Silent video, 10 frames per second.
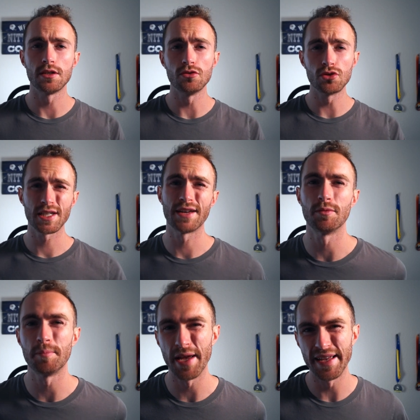you just have a
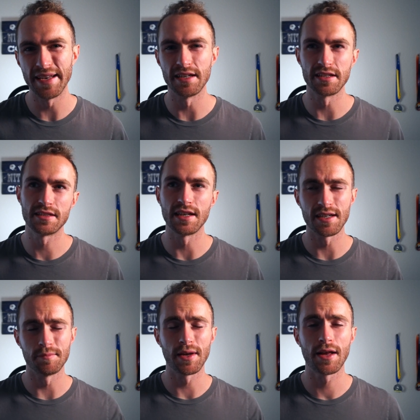bed and a sink
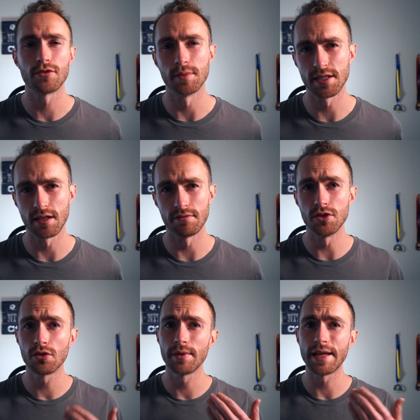and bathroom and stuff. You
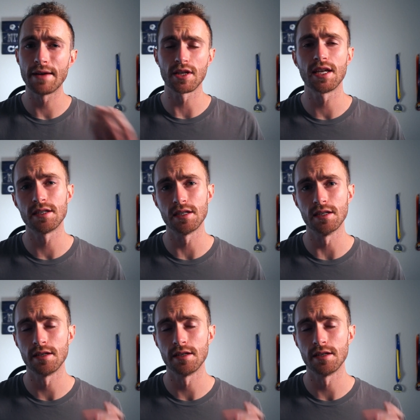don't really have a kitchen.